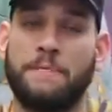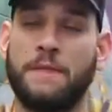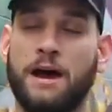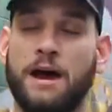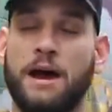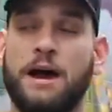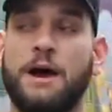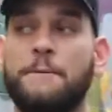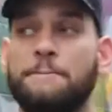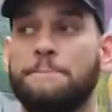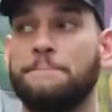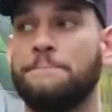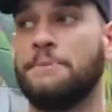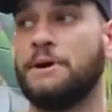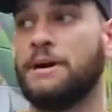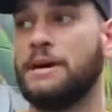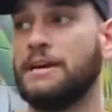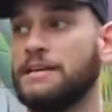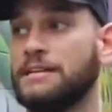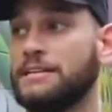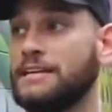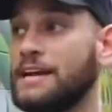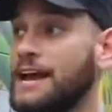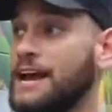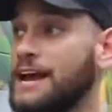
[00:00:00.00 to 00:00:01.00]
Um,
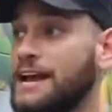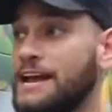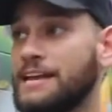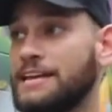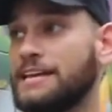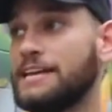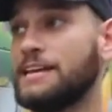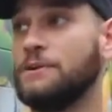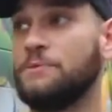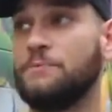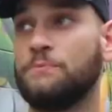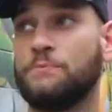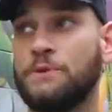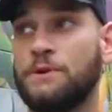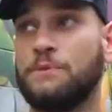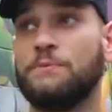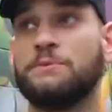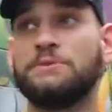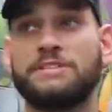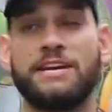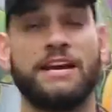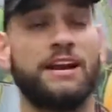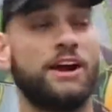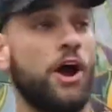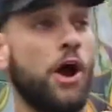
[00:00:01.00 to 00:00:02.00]
but yeah, he we
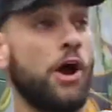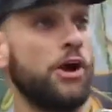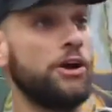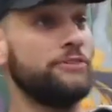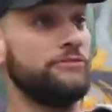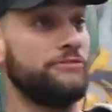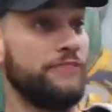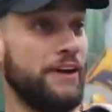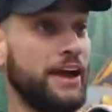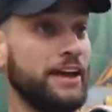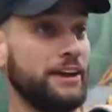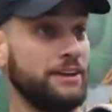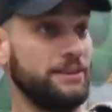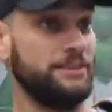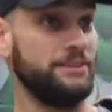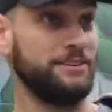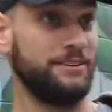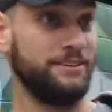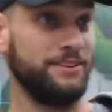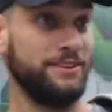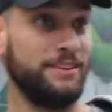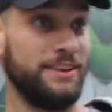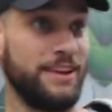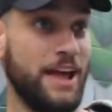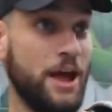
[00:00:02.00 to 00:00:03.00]
was at an art event,
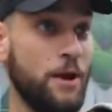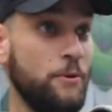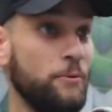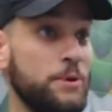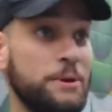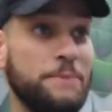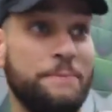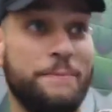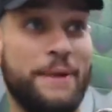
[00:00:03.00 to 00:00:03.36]
and we